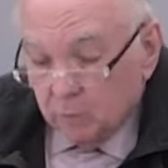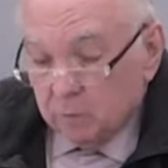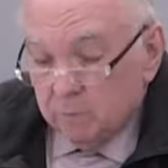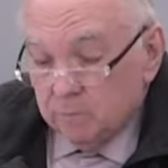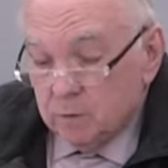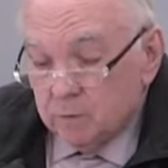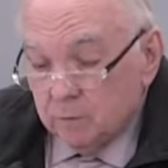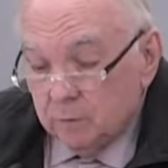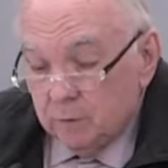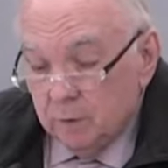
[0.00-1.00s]

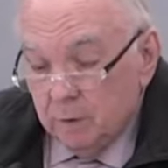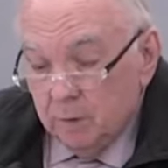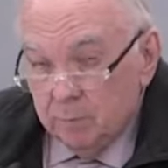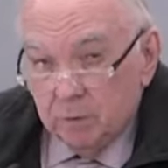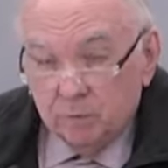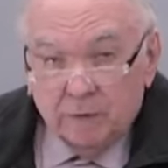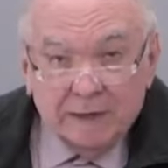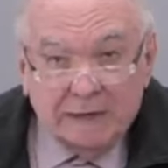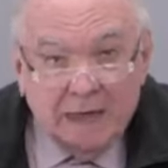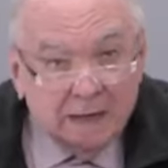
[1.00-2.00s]
conversion because they
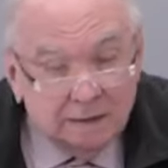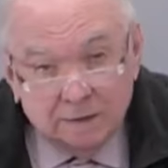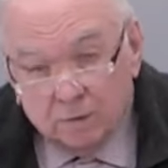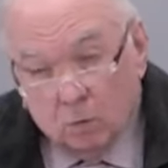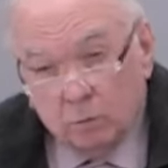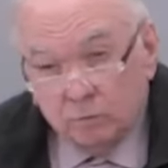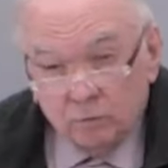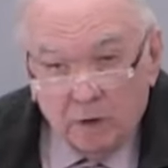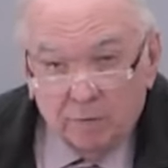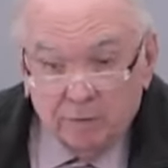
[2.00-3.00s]
can't in their own
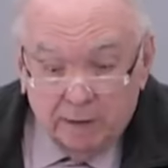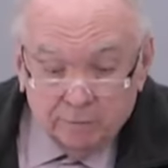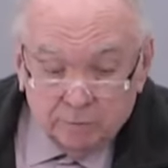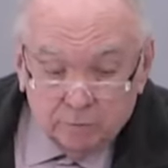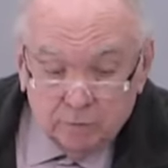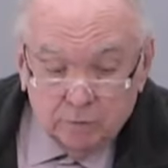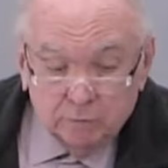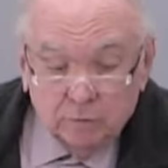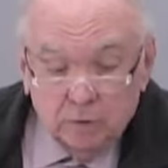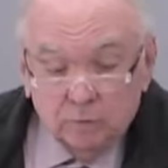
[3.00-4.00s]
self, they have this,
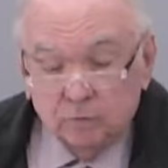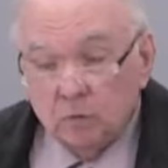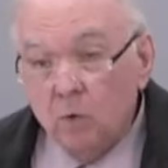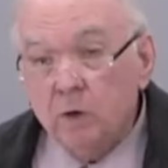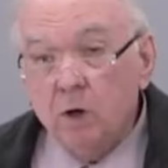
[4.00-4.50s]
this stony